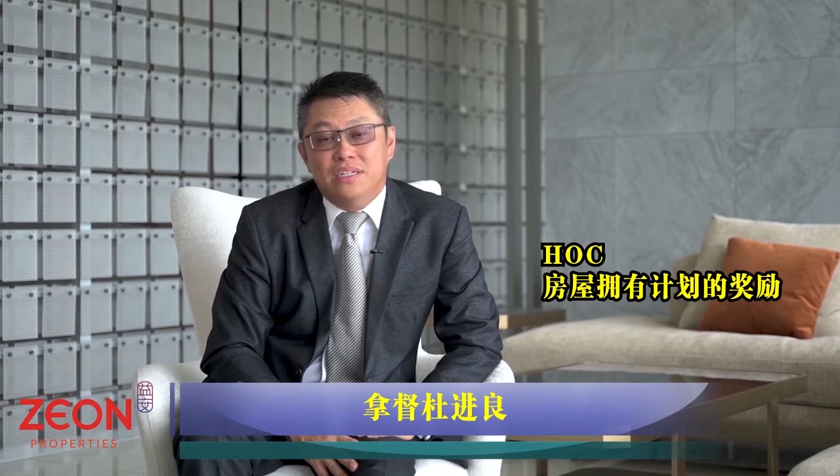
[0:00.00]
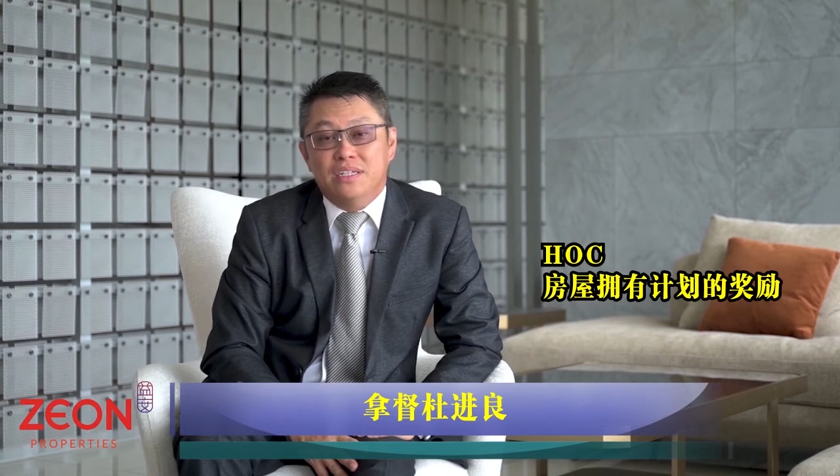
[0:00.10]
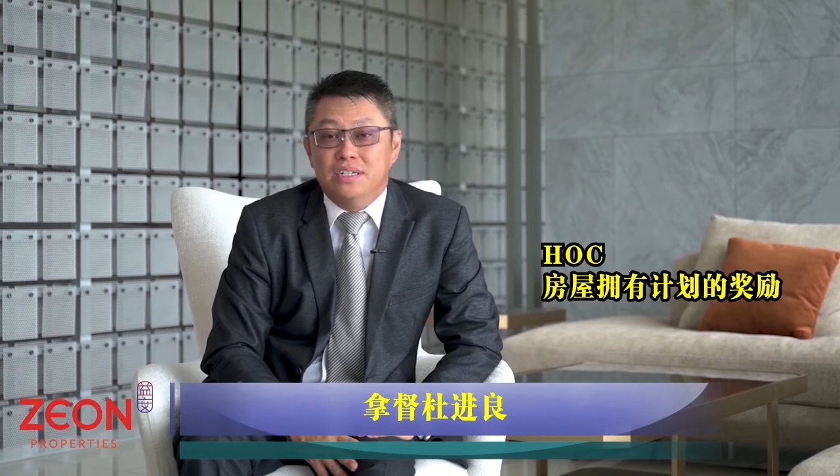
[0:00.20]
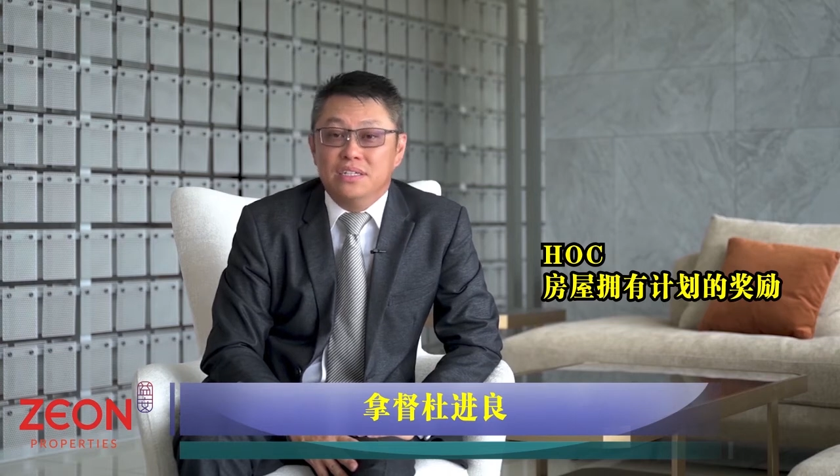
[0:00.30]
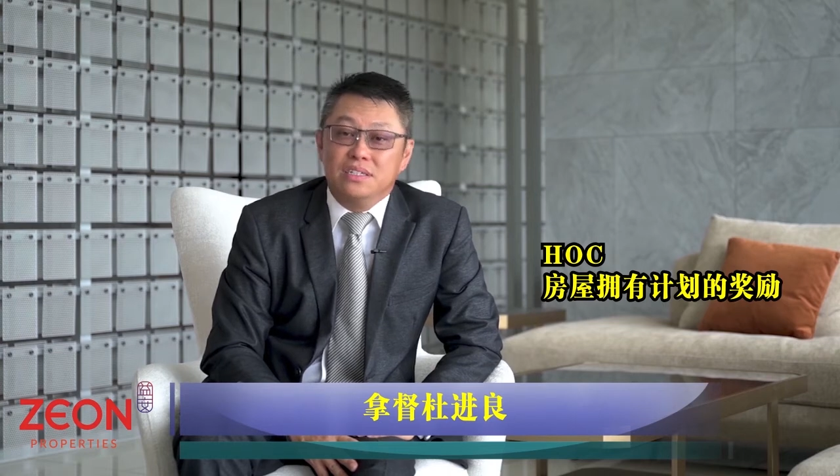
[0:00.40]

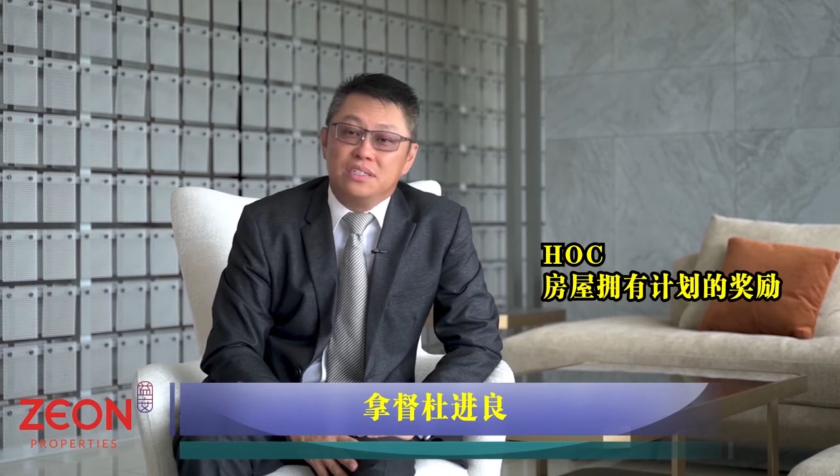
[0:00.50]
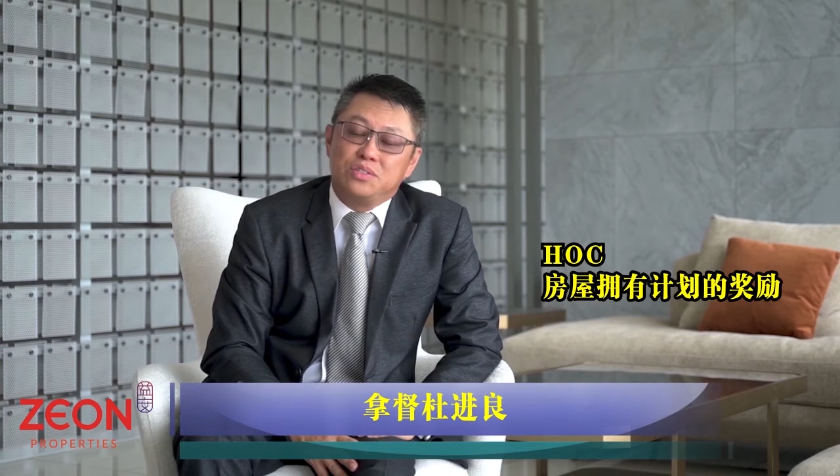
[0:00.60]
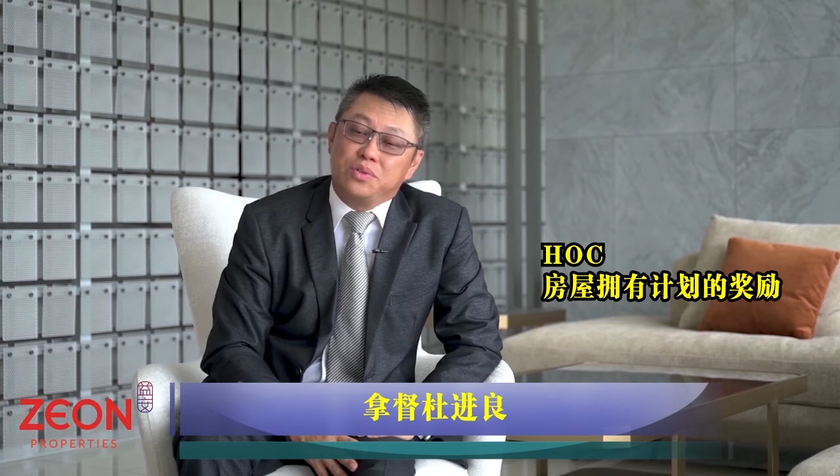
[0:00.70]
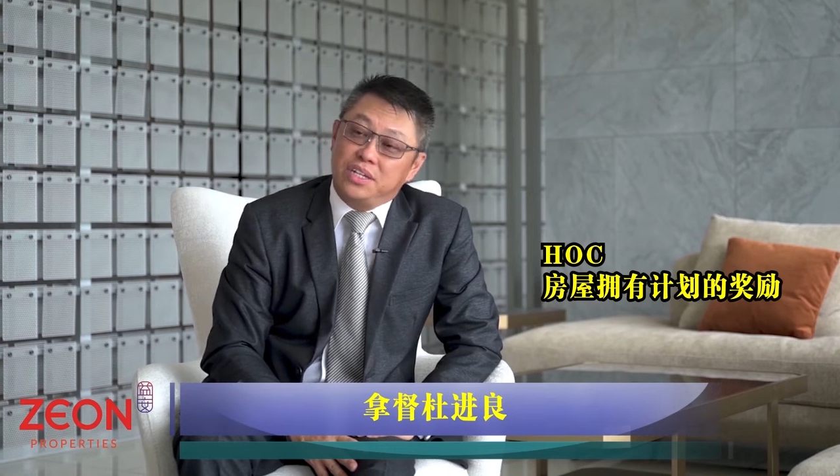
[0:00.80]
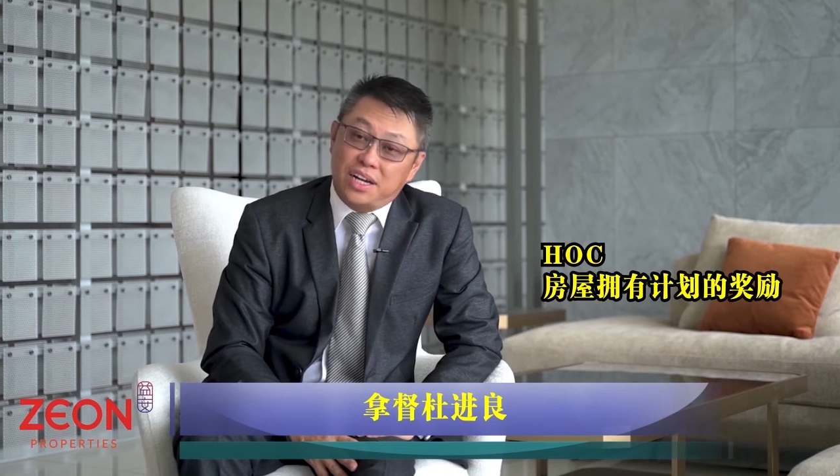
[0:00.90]
in year
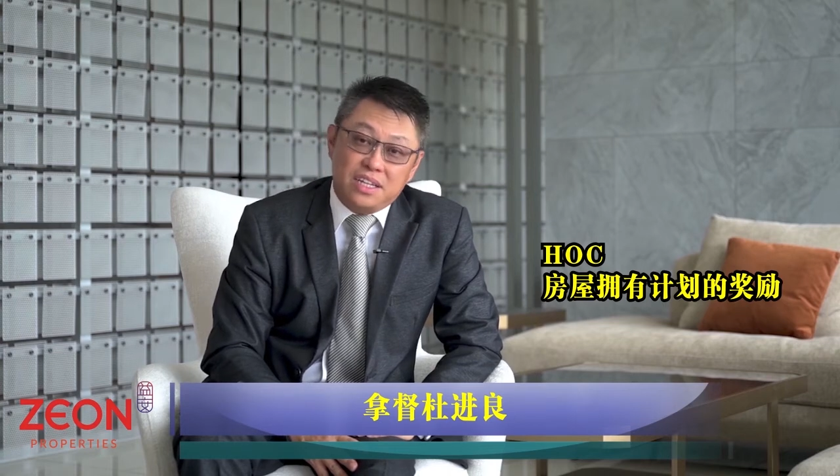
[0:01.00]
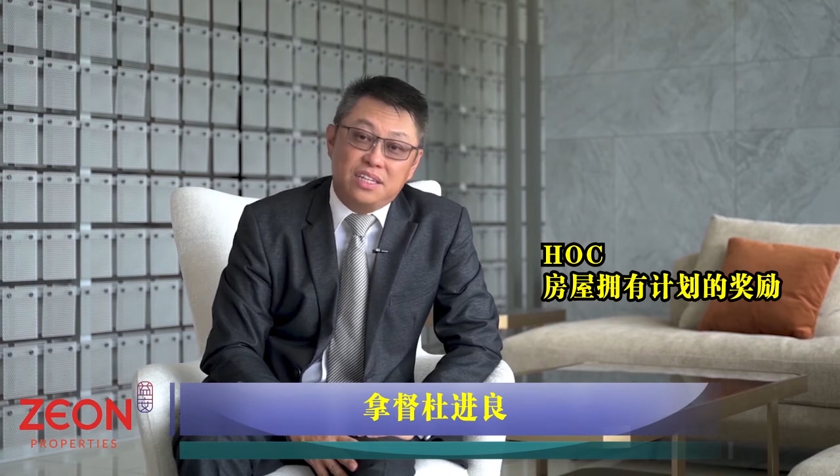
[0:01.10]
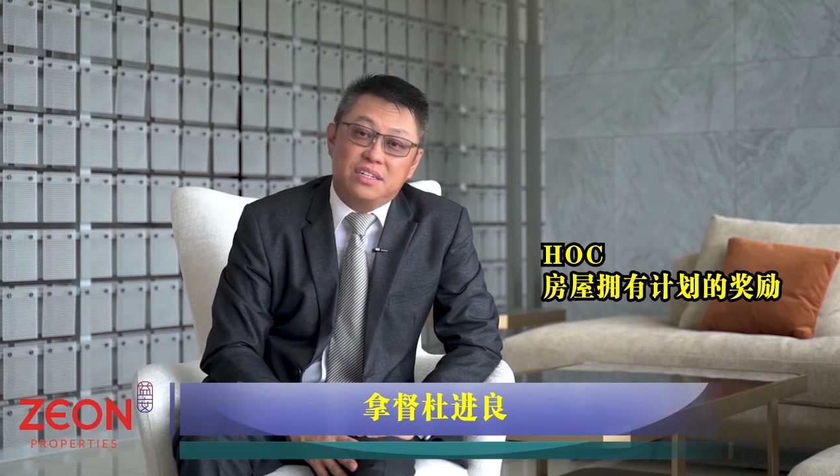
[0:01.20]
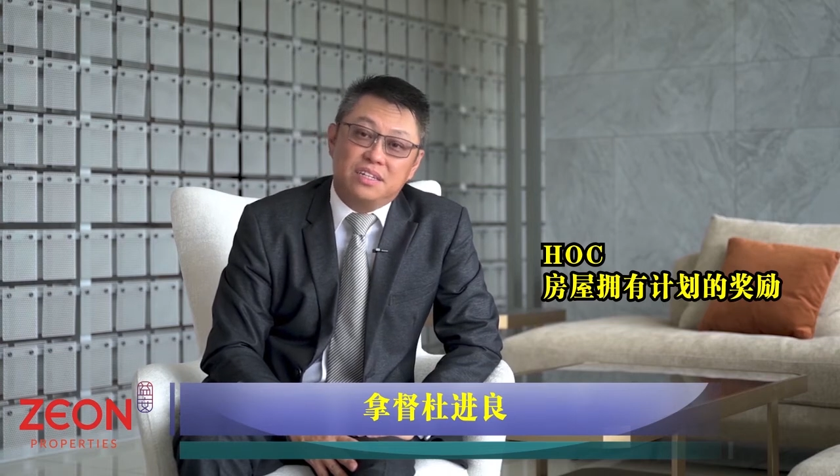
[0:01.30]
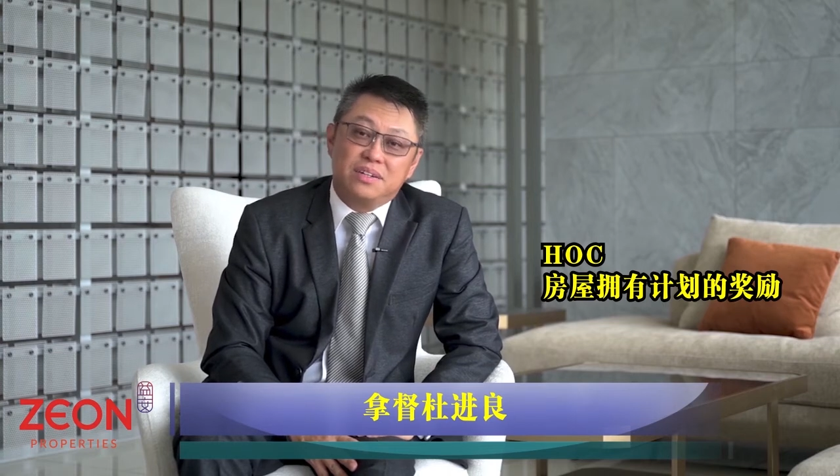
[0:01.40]

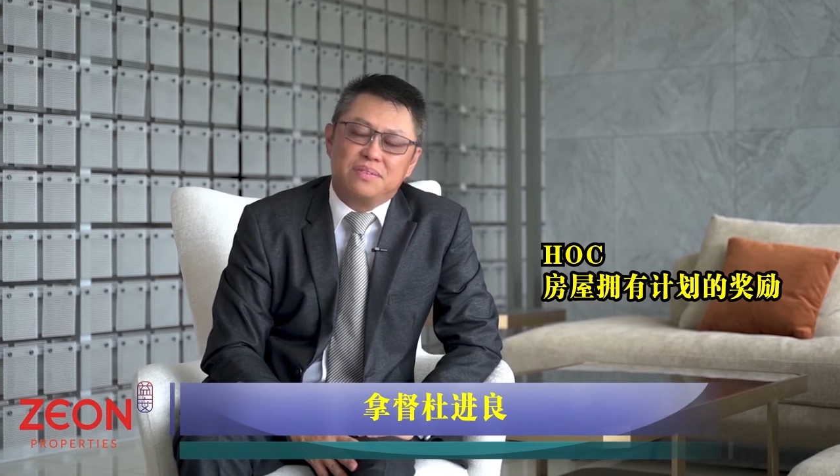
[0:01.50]
2019.